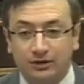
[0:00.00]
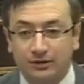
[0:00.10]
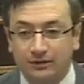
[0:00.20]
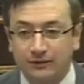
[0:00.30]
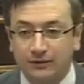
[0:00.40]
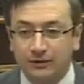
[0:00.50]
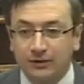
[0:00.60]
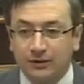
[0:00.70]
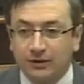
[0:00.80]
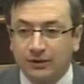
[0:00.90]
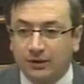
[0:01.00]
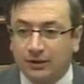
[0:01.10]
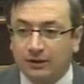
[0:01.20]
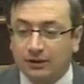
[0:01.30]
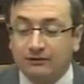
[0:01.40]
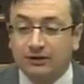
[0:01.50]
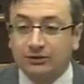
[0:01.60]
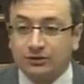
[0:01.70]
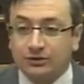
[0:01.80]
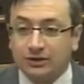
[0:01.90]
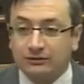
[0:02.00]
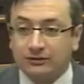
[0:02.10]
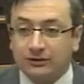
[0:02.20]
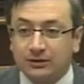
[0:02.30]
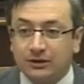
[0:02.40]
endowed with great talent.